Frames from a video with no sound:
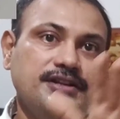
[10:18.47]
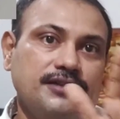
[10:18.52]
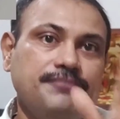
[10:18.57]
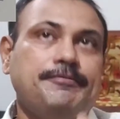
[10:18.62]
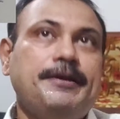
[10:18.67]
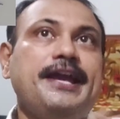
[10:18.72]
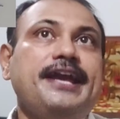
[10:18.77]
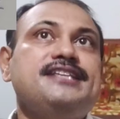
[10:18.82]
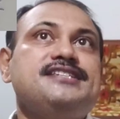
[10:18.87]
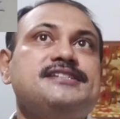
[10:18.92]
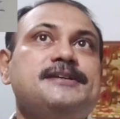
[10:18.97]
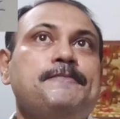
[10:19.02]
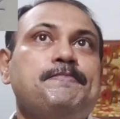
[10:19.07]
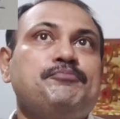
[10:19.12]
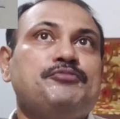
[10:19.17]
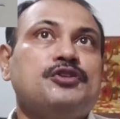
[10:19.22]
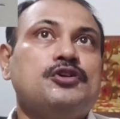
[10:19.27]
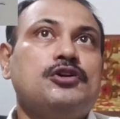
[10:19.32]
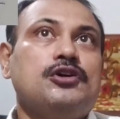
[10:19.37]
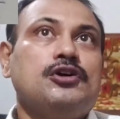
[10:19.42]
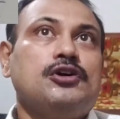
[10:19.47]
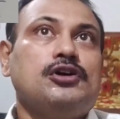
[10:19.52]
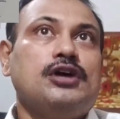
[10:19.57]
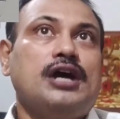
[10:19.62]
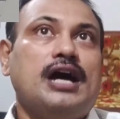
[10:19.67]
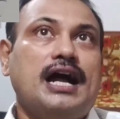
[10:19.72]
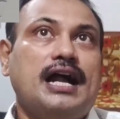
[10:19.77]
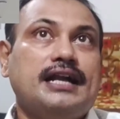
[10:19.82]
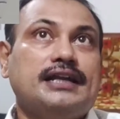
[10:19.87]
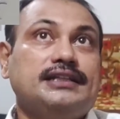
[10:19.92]
phase,
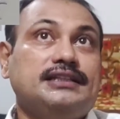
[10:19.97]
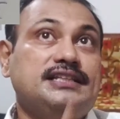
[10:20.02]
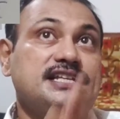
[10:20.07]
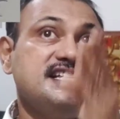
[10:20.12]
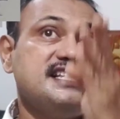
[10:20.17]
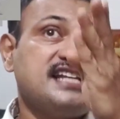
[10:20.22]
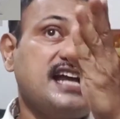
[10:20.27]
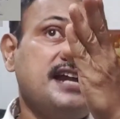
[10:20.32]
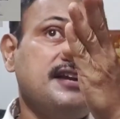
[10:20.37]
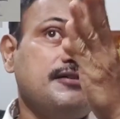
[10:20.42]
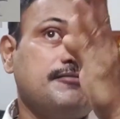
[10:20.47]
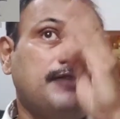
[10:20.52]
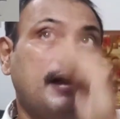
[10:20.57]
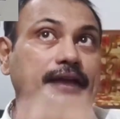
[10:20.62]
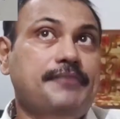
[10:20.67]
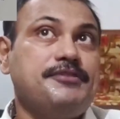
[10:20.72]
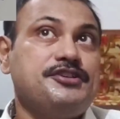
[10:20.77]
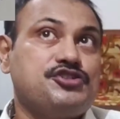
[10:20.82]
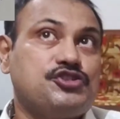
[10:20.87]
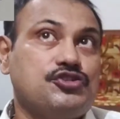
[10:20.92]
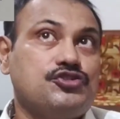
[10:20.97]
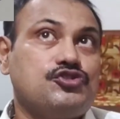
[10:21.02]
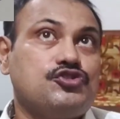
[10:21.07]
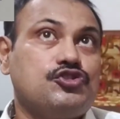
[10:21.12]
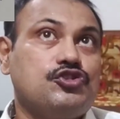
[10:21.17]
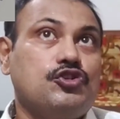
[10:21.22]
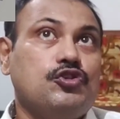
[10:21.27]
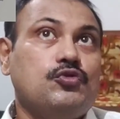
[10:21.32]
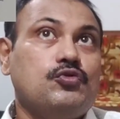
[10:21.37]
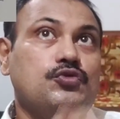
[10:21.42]
and this kind of
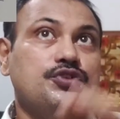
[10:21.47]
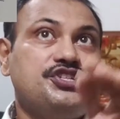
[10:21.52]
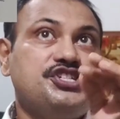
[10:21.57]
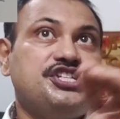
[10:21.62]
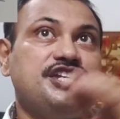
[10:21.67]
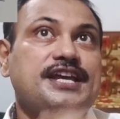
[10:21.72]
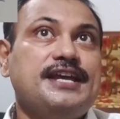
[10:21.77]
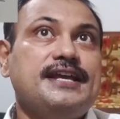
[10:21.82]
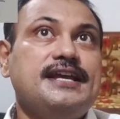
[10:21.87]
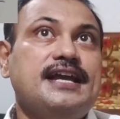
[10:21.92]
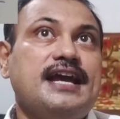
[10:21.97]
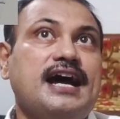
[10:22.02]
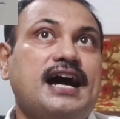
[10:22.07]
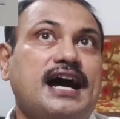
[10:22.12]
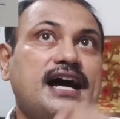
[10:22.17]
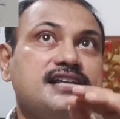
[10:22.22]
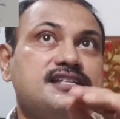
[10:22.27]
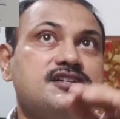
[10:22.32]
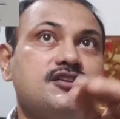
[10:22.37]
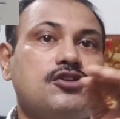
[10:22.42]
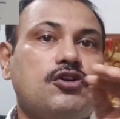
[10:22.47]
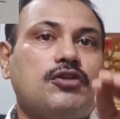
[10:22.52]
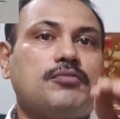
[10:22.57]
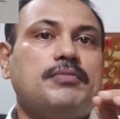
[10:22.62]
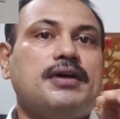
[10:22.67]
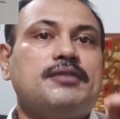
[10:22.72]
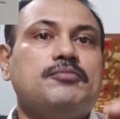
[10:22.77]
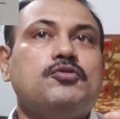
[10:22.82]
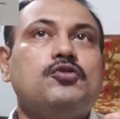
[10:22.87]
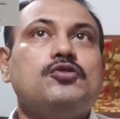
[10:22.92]
vibrations we say as a
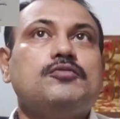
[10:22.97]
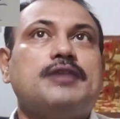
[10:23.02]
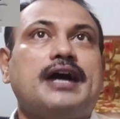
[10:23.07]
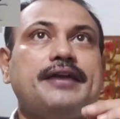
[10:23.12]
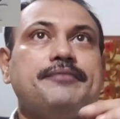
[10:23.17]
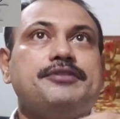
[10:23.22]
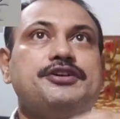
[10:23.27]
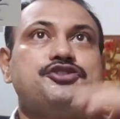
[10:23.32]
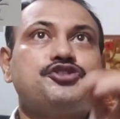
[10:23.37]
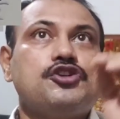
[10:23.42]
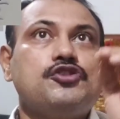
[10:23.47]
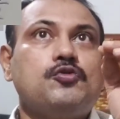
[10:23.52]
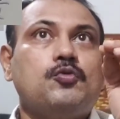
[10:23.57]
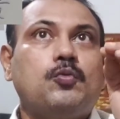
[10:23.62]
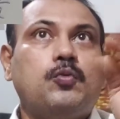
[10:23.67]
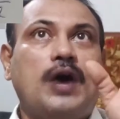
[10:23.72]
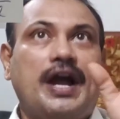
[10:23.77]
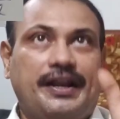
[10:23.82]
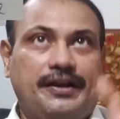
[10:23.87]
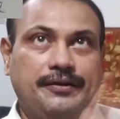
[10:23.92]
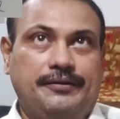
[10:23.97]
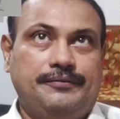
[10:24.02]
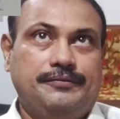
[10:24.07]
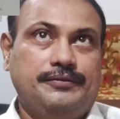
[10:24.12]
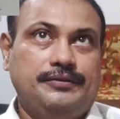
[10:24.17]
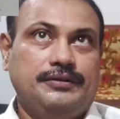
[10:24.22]
normal mode vibration 1.